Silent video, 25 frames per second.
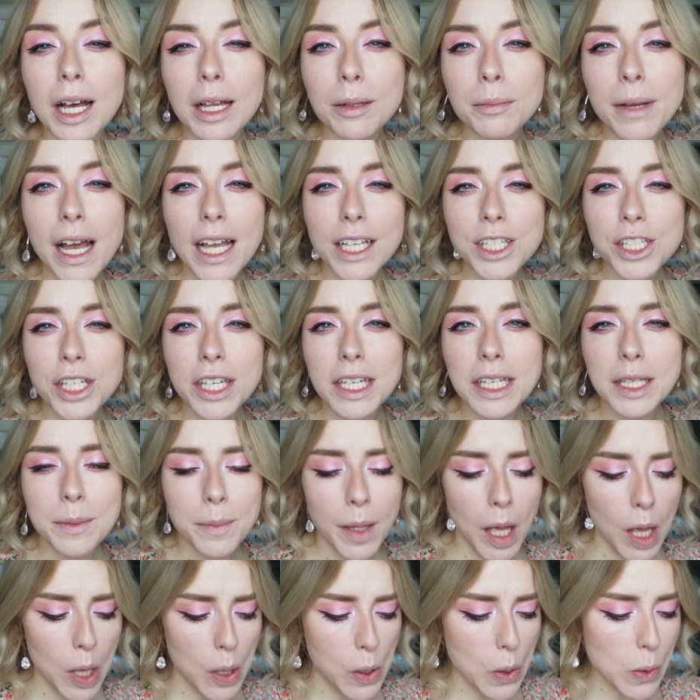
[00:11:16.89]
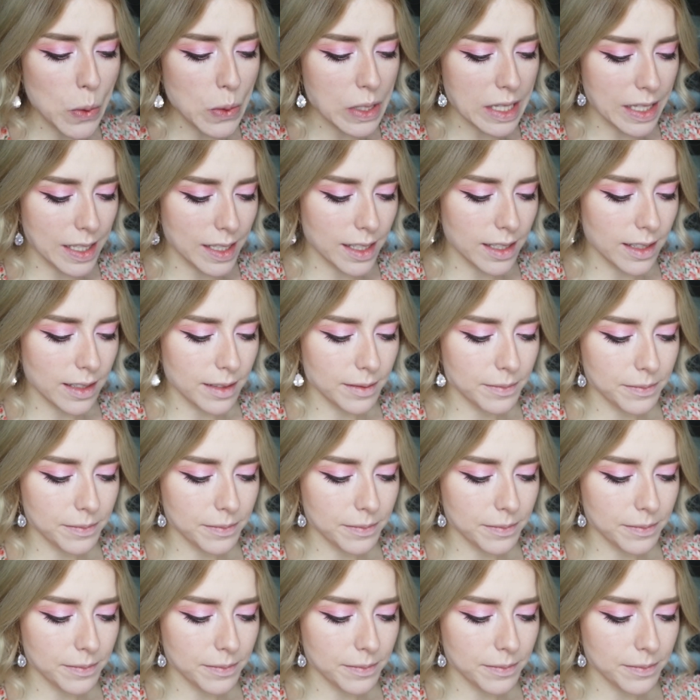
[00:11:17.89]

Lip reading: on my cheekbones.